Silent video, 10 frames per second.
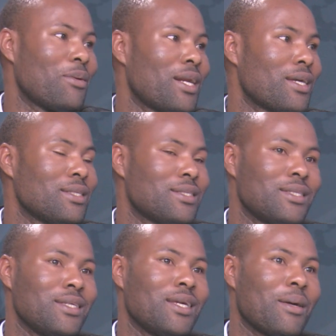when I
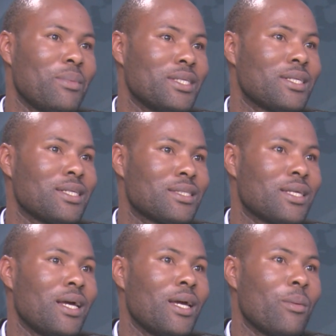see a business
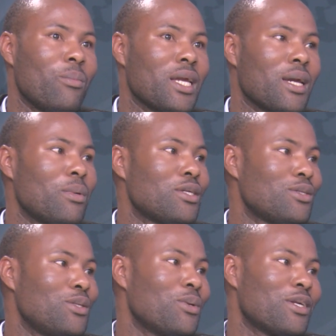being able to
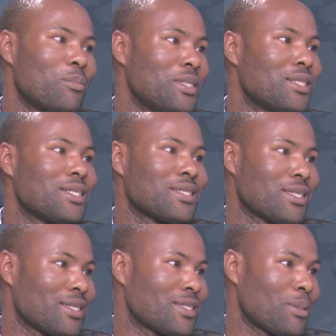do what
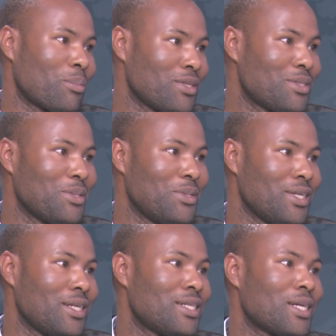businesses are supposed to do
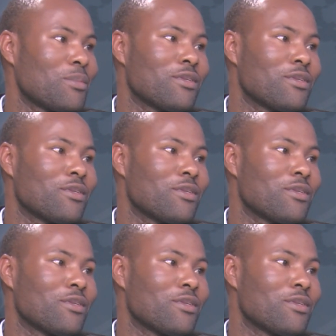in terms of